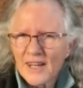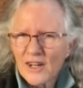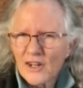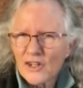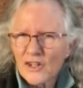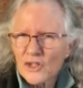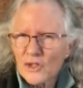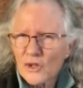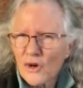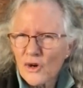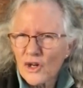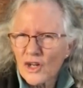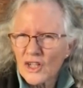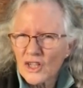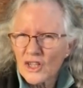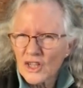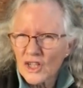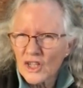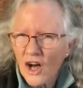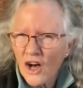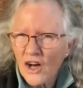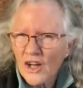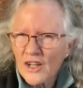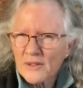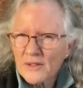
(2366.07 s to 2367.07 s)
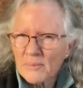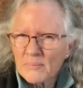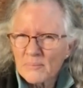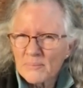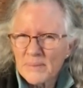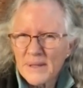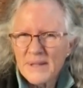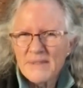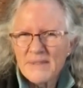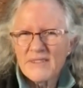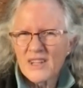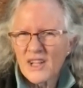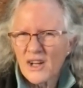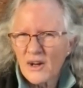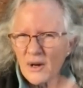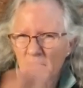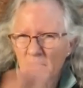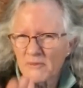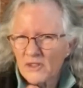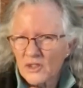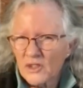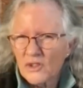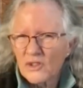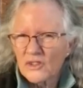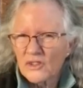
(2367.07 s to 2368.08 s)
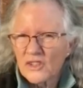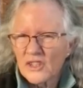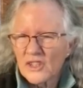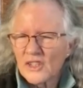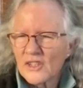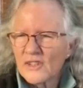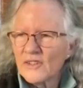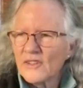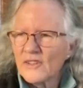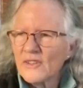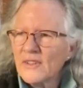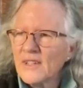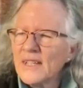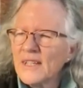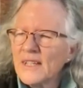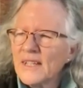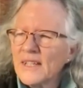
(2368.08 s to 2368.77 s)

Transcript: a lot, even though I've talked to you.